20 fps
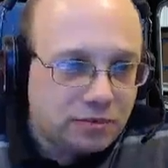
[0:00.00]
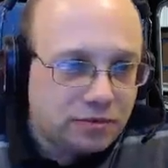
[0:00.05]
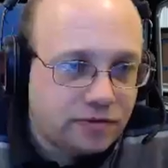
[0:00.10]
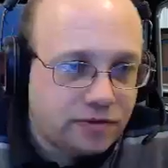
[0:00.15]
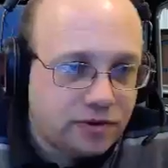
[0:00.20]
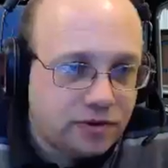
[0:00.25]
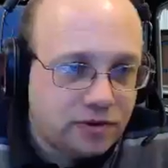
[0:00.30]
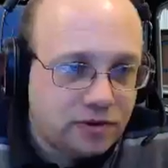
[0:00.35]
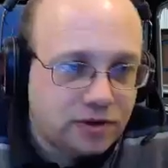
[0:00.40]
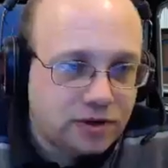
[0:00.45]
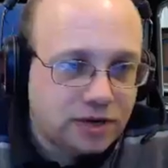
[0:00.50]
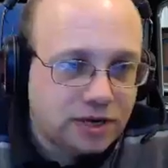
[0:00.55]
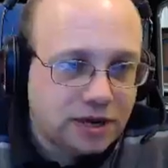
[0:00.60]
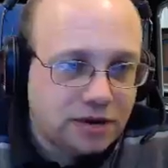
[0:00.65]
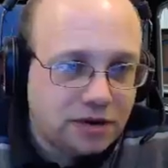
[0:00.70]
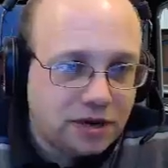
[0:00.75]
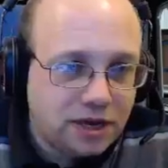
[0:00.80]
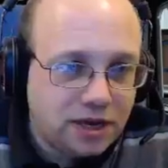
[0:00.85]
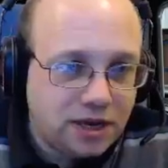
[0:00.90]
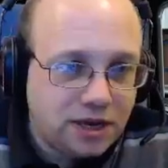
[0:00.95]
If you look
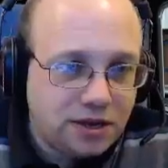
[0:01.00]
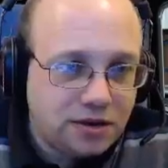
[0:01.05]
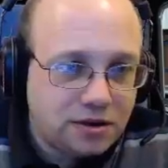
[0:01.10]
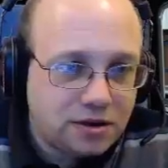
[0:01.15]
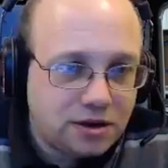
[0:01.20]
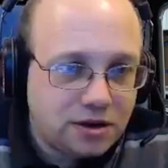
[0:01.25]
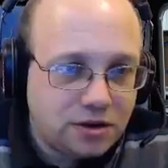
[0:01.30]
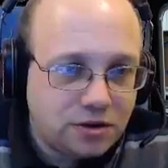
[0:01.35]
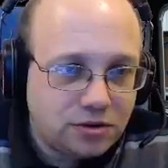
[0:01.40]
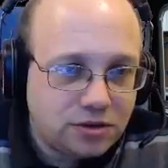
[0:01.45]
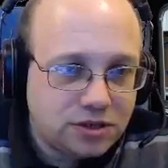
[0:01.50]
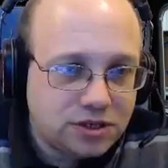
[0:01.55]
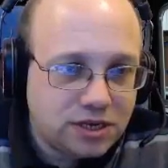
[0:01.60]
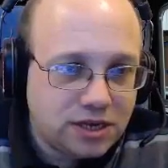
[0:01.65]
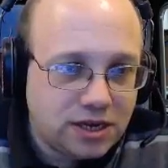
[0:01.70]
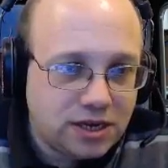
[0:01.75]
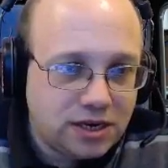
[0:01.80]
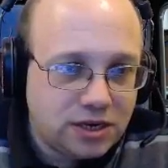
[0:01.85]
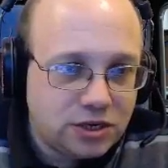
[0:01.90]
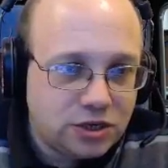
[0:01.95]
down here, you cannot see
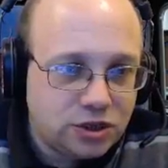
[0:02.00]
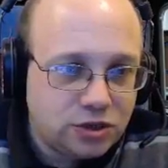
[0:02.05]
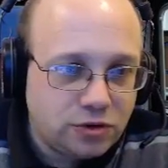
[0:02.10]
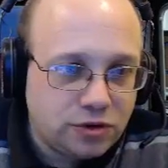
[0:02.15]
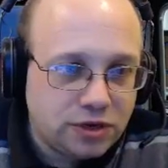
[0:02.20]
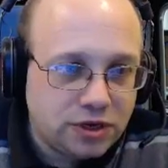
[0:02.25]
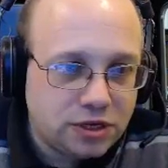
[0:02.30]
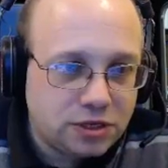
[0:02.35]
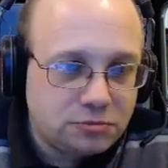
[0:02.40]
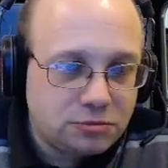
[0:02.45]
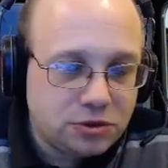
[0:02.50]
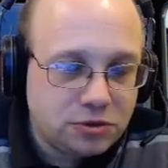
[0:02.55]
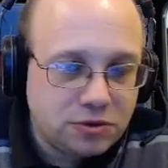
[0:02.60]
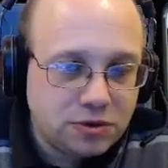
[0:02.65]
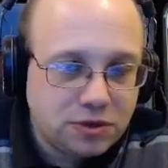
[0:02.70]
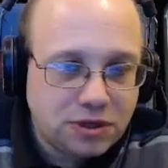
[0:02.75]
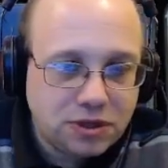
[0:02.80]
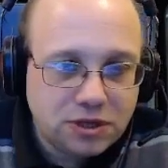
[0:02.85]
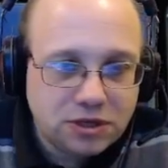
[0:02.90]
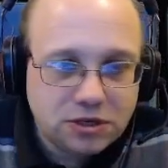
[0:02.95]
any joins
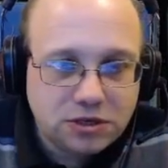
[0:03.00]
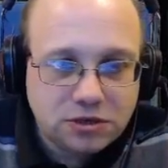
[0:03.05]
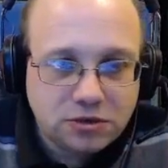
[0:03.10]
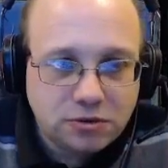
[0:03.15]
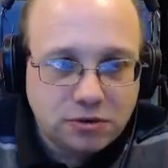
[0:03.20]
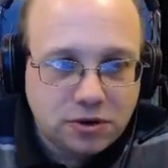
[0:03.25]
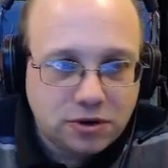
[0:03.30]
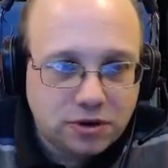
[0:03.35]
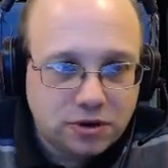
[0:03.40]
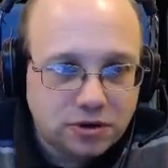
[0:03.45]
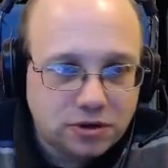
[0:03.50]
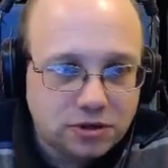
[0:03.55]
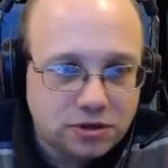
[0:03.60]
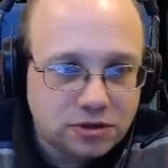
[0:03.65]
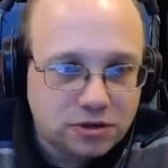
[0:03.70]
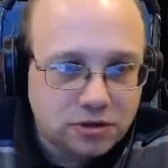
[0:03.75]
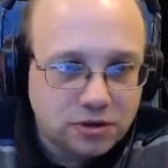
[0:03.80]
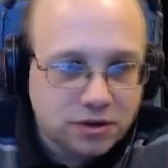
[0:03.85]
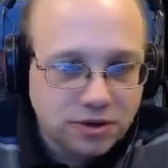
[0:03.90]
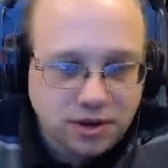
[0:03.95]
between these two hooks.
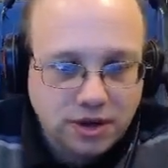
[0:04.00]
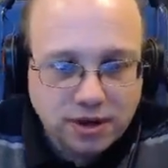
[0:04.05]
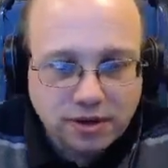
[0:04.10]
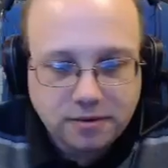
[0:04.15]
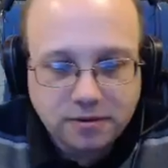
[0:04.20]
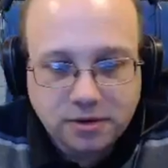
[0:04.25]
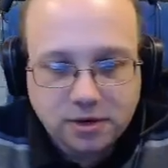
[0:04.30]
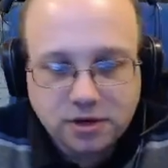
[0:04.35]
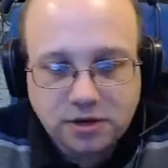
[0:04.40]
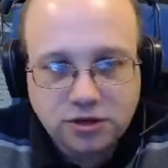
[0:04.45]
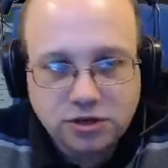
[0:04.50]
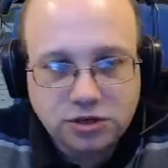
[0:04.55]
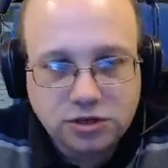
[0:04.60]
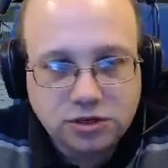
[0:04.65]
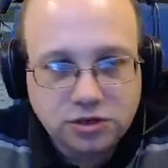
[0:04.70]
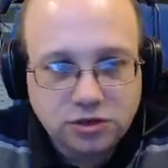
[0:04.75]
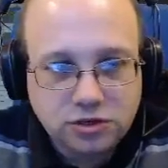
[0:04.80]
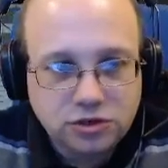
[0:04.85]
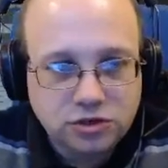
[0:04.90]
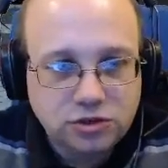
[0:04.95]
Okay, I'm just
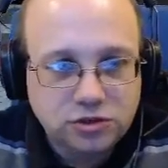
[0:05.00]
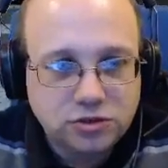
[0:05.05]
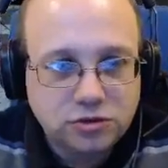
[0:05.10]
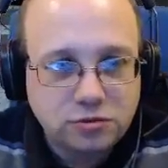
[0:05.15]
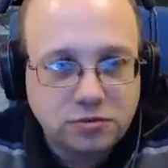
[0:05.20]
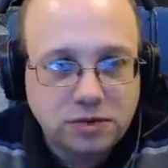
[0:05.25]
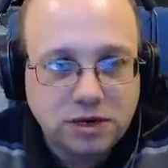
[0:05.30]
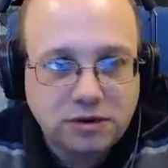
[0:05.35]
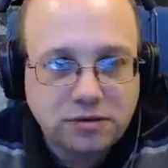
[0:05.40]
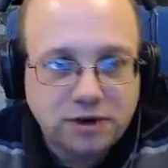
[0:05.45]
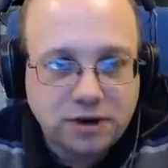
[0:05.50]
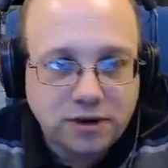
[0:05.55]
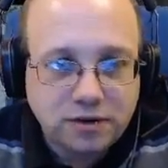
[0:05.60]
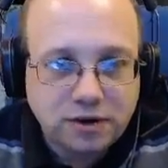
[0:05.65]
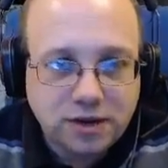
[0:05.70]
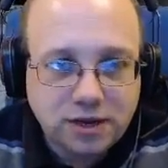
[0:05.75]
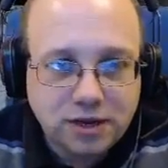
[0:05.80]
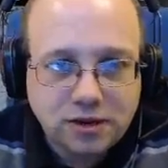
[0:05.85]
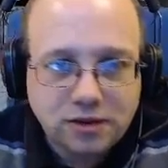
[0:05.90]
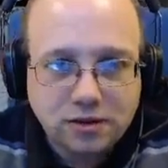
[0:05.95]
going to zoom in around
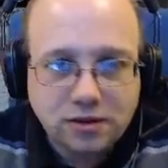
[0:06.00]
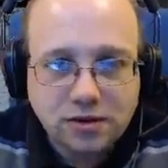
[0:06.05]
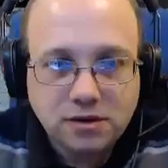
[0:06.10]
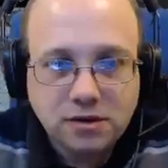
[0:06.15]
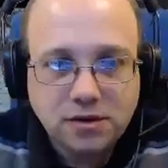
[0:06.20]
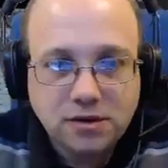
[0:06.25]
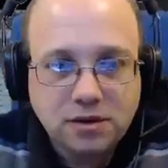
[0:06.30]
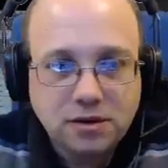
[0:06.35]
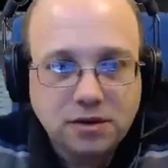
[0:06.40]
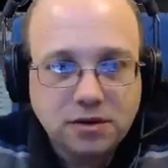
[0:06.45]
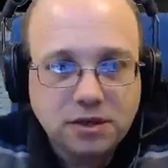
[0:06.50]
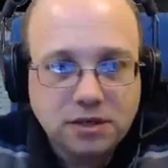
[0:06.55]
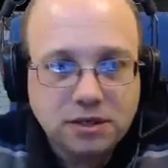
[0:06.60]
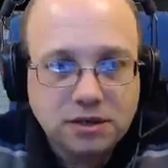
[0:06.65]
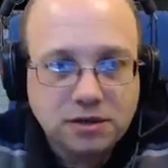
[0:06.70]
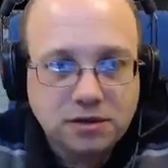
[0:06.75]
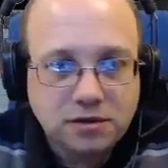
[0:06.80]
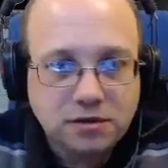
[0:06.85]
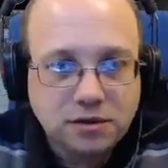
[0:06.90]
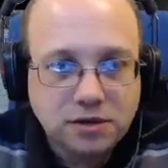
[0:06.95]
here so
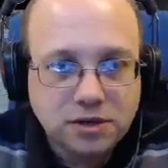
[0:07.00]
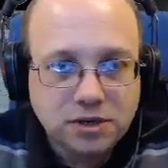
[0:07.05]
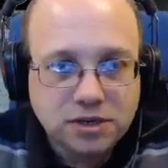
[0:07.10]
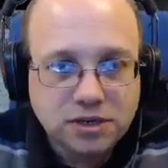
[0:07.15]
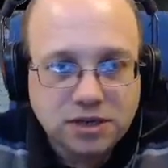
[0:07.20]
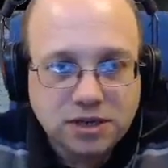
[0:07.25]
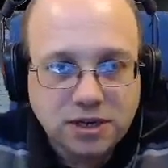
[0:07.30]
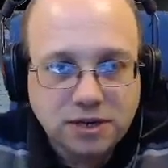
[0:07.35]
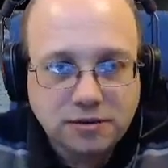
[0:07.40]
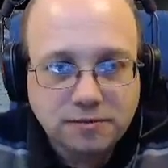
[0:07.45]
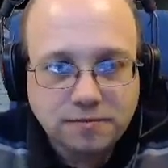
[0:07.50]
that you can see.